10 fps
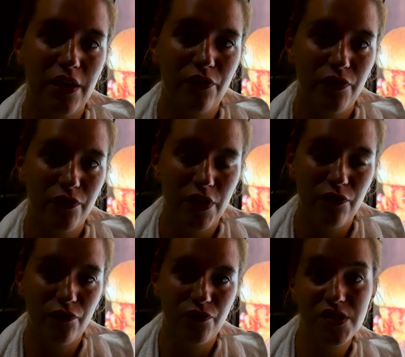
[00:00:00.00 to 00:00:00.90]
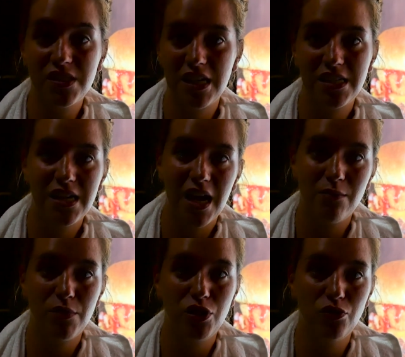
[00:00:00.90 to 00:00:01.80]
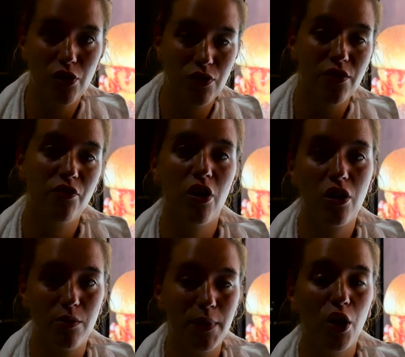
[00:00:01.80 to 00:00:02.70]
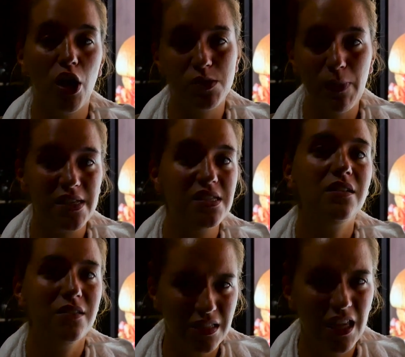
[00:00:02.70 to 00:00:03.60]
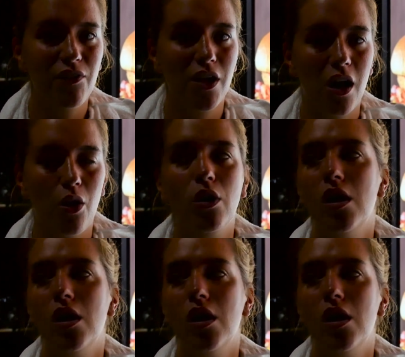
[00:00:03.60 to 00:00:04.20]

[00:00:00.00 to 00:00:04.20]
if it's daytime and you know that there are going to be cars passing, give it a go.